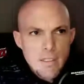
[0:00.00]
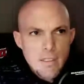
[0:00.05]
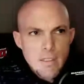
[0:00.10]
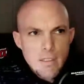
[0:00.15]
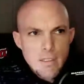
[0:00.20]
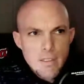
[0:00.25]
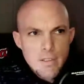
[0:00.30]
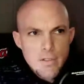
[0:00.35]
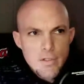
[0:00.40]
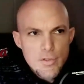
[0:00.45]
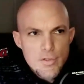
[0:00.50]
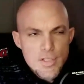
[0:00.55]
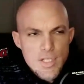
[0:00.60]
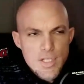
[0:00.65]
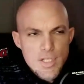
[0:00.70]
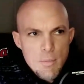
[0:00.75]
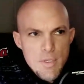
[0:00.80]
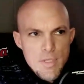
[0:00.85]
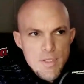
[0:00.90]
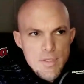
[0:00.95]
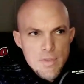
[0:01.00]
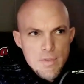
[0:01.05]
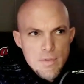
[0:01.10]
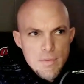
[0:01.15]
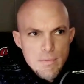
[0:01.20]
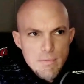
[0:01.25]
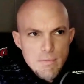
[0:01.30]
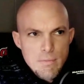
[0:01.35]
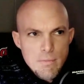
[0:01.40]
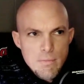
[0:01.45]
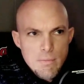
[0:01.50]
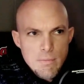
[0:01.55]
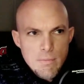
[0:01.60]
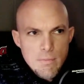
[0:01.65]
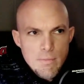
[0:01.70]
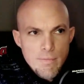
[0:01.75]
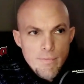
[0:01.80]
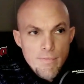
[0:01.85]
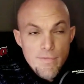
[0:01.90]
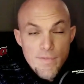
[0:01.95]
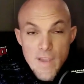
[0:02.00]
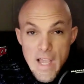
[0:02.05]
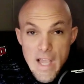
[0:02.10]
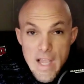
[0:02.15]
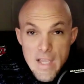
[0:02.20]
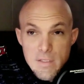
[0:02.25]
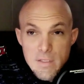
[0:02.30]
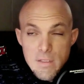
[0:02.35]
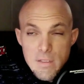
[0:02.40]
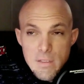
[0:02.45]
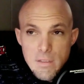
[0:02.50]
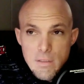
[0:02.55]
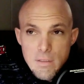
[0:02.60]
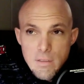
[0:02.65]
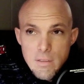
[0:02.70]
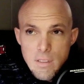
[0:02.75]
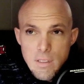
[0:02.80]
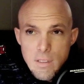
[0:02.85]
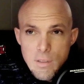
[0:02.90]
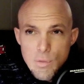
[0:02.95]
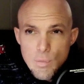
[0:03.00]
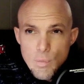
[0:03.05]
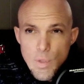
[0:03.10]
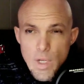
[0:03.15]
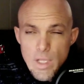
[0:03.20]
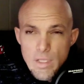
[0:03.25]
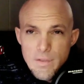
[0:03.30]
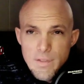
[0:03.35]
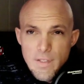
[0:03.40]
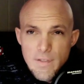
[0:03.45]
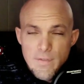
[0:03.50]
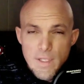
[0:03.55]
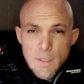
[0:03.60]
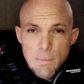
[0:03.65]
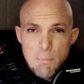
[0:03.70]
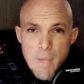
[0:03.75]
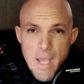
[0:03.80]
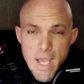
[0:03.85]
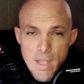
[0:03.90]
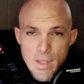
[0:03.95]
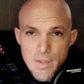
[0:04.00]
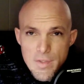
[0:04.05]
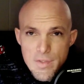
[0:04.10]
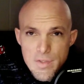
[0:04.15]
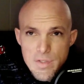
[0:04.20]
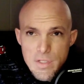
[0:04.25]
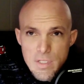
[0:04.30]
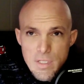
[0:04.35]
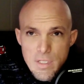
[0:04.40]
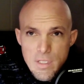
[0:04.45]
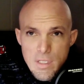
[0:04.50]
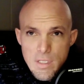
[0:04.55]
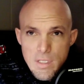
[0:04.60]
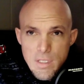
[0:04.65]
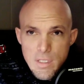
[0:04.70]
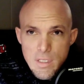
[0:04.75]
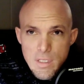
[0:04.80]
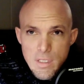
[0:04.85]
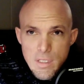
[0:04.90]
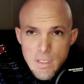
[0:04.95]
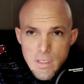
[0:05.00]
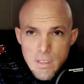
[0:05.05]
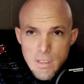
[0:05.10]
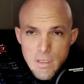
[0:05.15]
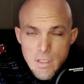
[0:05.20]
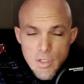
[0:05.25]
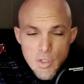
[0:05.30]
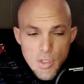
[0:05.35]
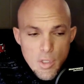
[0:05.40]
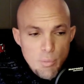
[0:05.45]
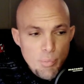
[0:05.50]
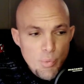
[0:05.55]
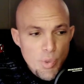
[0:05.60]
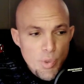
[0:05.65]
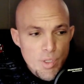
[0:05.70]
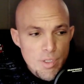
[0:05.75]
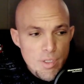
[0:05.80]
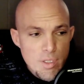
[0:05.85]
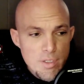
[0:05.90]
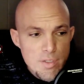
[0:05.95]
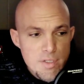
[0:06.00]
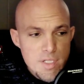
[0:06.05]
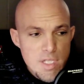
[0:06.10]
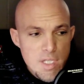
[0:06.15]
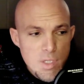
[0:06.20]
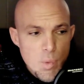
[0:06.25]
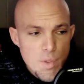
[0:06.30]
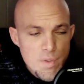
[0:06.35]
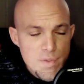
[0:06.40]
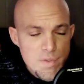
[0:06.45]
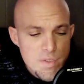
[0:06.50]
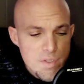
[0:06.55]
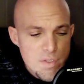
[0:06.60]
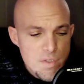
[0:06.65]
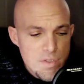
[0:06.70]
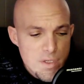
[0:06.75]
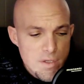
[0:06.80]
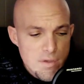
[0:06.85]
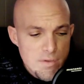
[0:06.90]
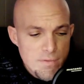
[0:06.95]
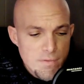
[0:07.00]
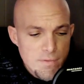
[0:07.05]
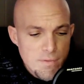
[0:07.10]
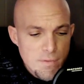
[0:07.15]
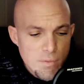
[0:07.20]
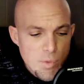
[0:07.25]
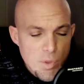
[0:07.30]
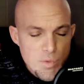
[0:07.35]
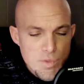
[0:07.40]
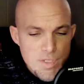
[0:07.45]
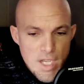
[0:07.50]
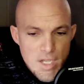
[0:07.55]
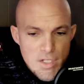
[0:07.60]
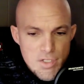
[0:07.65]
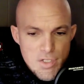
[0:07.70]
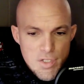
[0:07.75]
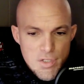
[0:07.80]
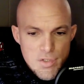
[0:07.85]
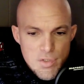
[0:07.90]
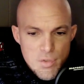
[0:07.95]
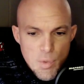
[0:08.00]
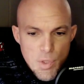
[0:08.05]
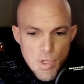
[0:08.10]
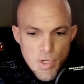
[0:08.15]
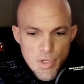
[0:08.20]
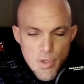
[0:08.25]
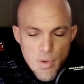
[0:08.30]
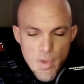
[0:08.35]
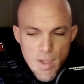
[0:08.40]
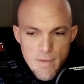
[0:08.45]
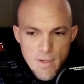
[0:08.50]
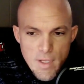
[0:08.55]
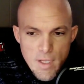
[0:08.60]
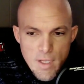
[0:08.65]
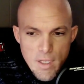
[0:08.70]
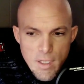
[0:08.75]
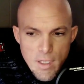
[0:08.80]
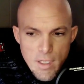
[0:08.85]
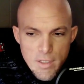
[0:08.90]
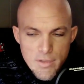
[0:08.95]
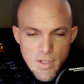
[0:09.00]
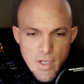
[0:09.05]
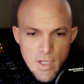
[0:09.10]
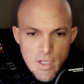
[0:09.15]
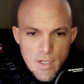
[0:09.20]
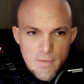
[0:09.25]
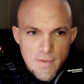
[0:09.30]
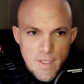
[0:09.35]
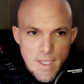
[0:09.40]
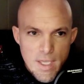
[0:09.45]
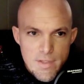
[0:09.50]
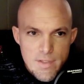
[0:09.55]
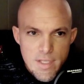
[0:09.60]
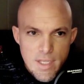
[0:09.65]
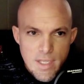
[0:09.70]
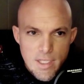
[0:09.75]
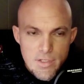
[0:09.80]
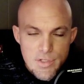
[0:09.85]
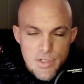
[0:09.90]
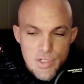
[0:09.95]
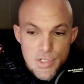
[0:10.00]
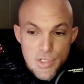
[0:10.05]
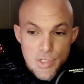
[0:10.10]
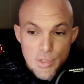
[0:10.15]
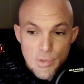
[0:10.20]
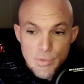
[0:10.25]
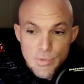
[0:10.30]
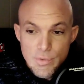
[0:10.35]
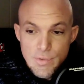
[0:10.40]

your team is fast, relatively balanced. You can put sequences of rotations where you have a ton of kids that can shoot,